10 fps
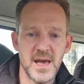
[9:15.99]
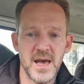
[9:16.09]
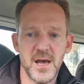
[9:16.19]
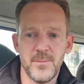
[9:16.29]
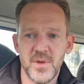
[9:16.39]

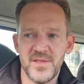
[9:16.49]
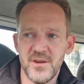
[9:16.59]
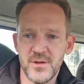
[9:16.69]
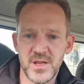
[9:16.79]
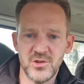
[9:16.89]
And
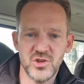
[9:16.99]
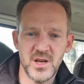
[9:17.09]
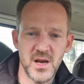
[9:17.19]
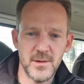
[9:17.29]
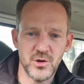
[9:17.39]
they're essentially
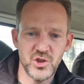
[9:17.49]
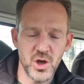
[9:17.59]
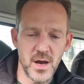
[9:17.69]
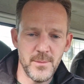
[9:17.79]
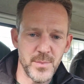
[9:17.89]
like
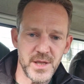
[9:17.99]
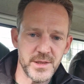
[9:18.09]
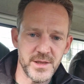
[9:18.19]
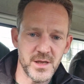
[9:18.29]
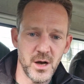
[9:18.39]
giant
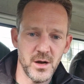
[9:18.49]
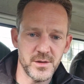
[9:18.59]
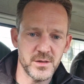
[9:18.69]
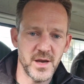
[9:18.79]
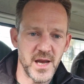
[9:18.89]
business
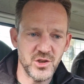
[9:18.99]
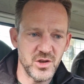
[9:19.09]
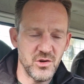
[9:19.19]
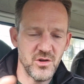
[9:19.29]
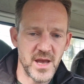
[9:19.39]
cards, and I
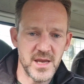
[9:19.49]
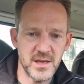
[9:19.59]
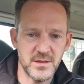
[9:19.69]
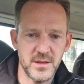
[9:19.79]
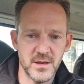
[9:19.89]
actually
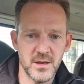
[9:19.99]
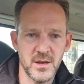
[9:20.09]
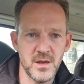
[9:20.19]
created the